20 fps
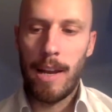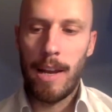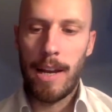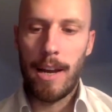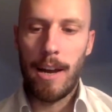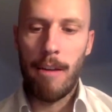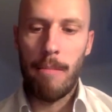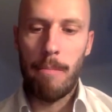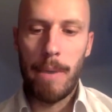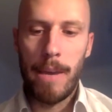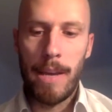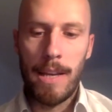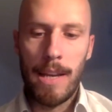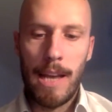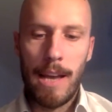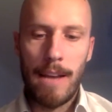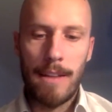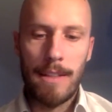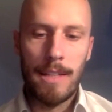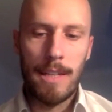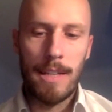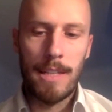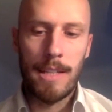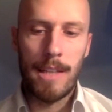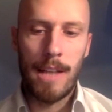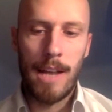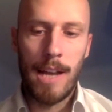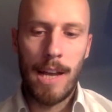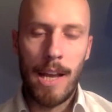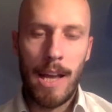Like I've been there as a
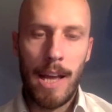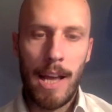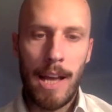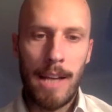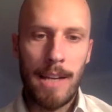designer,